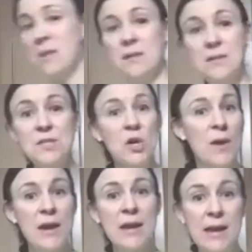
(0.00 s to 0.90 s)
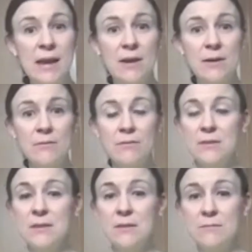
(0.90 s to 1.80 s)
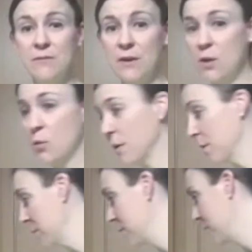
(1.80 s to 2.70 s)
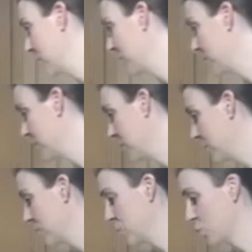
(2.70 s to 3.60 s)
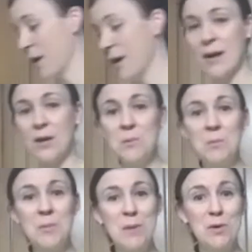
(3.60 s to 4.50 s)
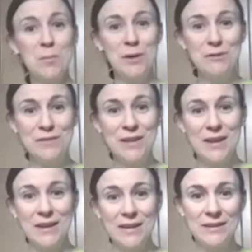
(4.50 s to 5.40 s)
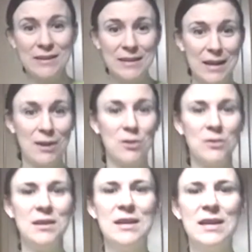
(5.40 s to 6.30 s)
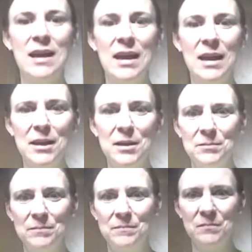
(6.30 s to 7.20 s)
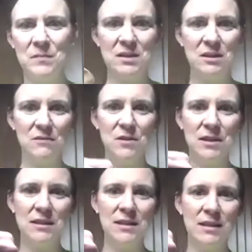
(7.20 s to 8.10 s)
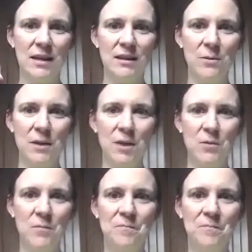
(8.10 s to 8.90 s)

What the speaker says: So I have very well dried out paper butterfly now. Let's see if you can see that. There we go.